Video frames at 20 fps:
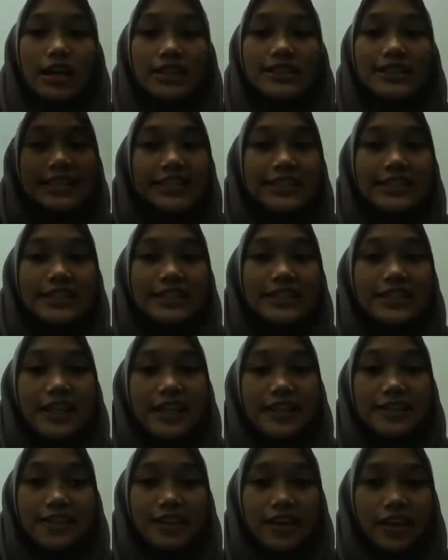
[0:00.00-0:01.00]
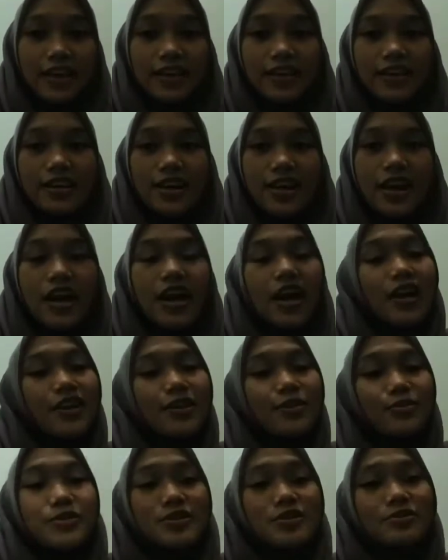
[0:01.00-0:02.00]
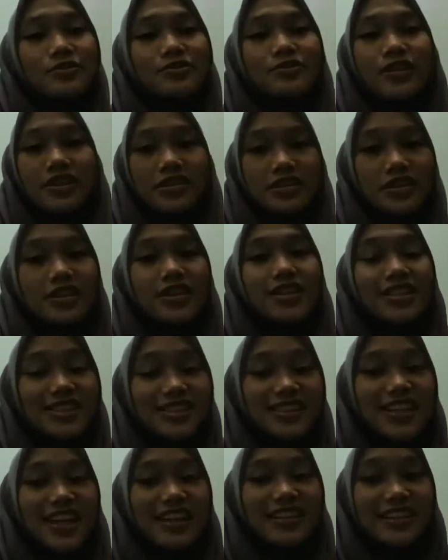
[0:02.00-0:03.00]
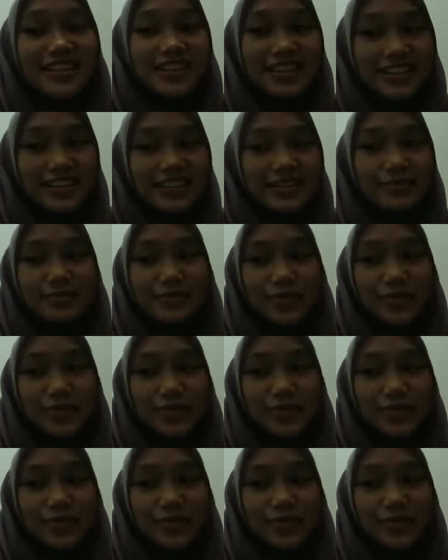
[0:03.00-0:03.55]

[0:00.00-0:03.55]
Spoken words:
Until that day, I was very excited